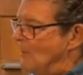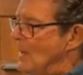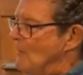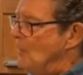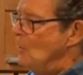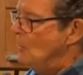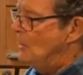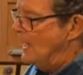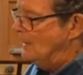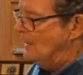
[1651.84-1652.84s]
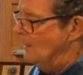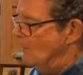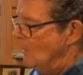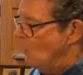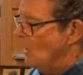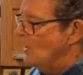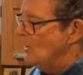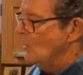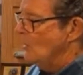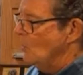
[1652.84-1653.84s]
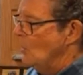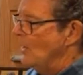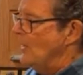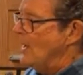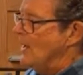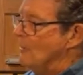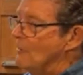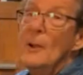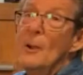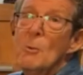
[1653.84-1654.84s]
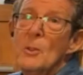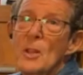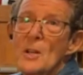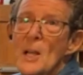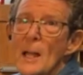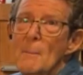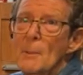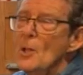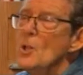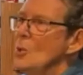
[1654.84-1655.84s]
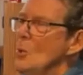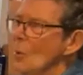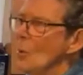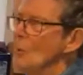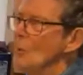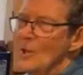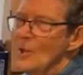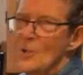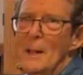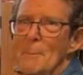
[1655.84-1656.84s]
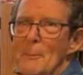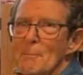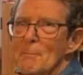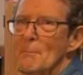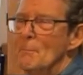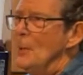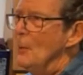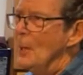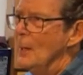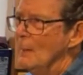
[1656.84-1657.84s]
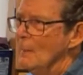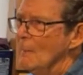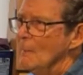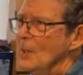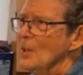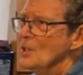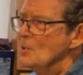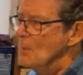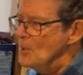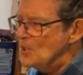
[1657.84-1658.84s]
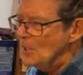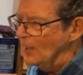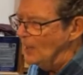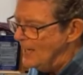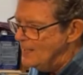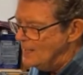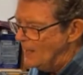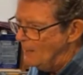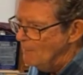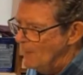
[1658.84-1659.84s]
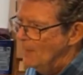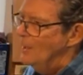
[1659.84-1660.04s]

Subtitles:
If you get them where they interfere with the type, you ruin your type, period. It'll smush the lead type.